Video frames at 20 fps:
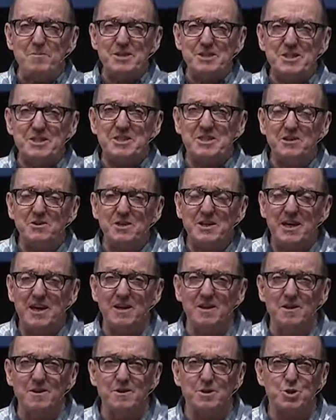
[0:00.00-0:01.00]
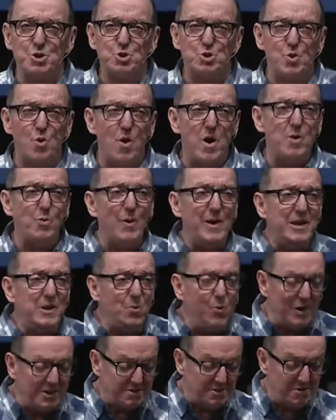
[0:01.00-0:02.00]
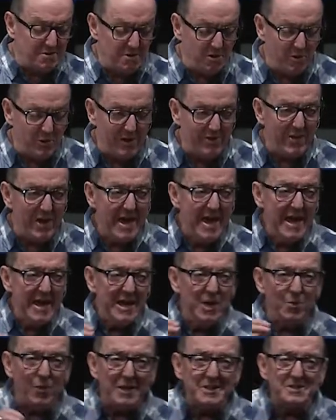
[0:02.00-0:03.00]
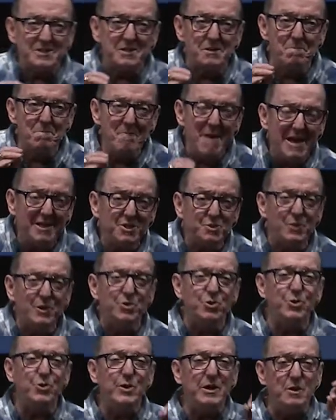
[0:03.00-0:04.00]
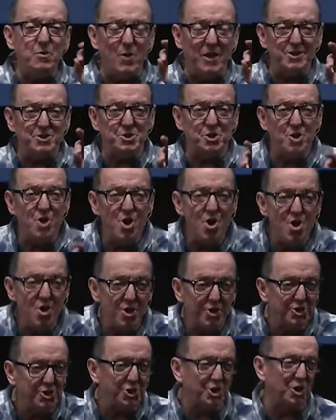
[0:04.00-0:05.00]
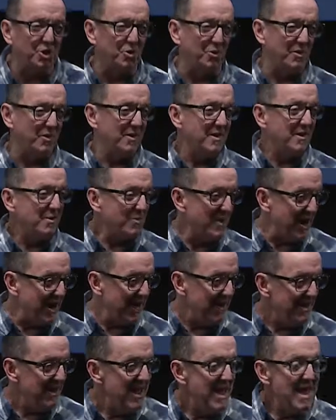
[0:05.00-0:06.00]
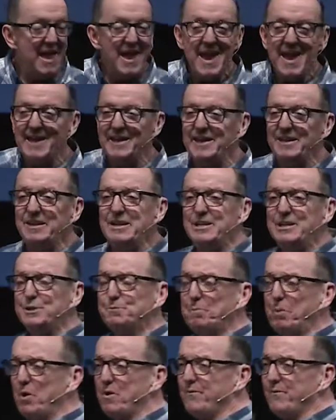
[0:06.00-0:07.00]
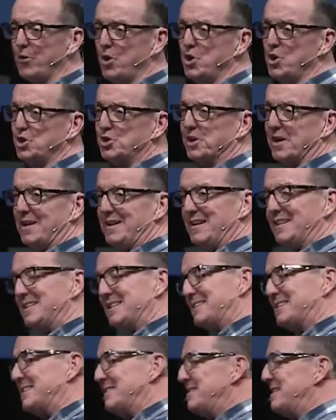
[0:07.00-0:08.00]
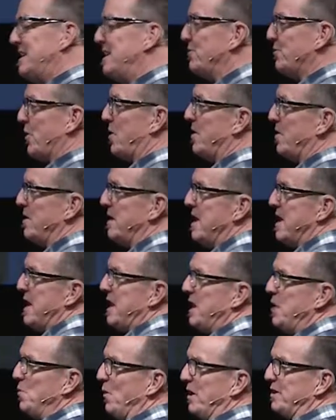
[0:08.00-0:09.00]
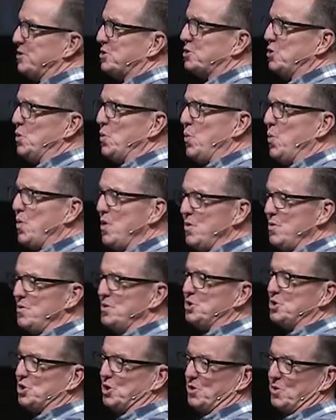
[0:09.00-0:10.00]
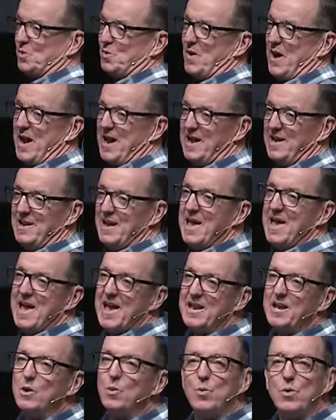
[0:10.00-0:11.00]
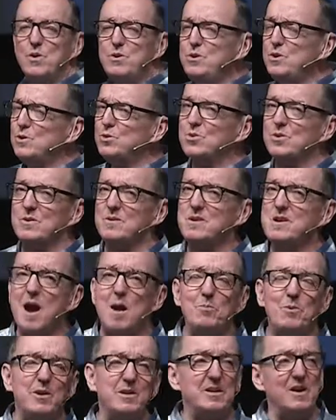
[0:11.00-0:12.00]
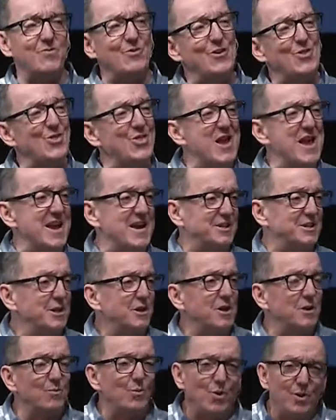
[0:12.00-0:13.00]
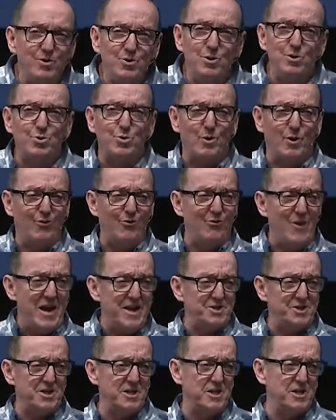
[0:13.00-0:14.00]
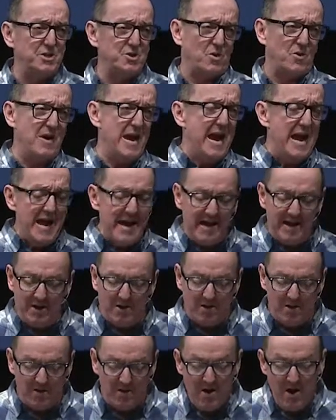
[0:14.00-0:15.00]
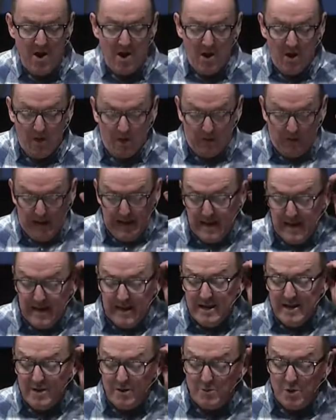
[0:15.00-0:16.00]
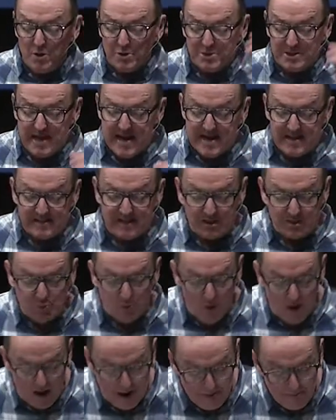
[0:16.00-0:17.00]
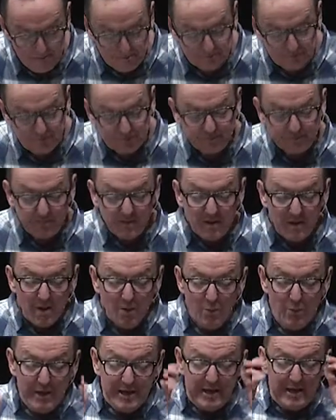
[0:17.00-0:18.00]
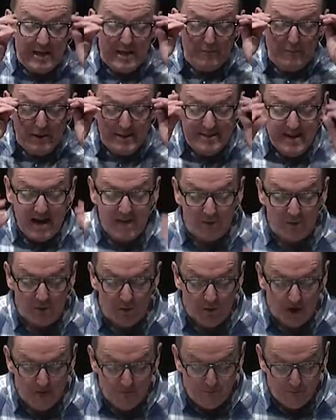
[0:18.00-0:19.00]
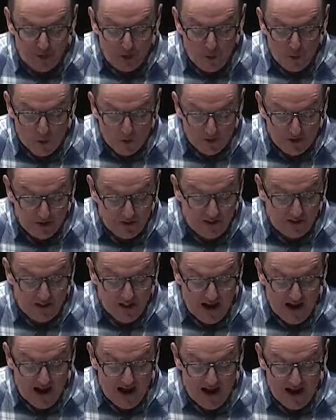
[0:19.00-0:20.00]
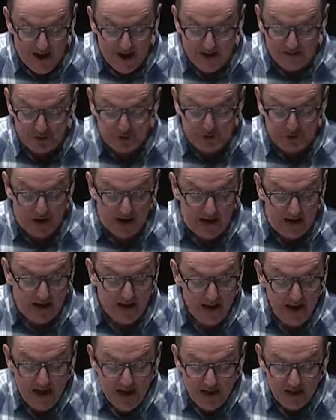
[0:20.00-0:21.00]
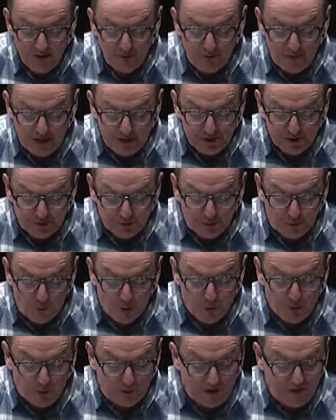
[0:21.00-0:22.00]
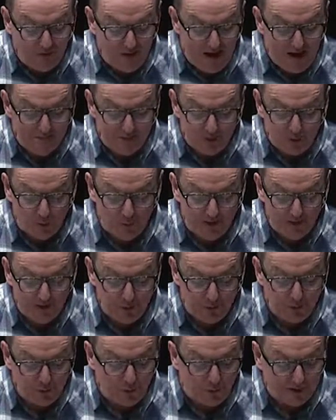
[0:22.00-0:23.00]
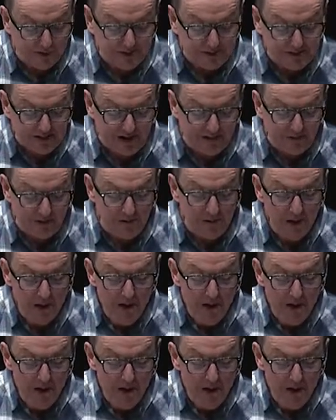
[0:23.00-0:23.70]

to steal, kill, and destroy, what he wants to do with, he wants to mess with you, he wants to hurt you, right? And in his perversion, and this is evil, he wants to wound you, right? And he'll wound you through a number of different things. He can wound you through offenses or anger or any of those things. That's why we can give a devil a foothold in our lives, right? In Ephesians 4, 25 and 20, through 27,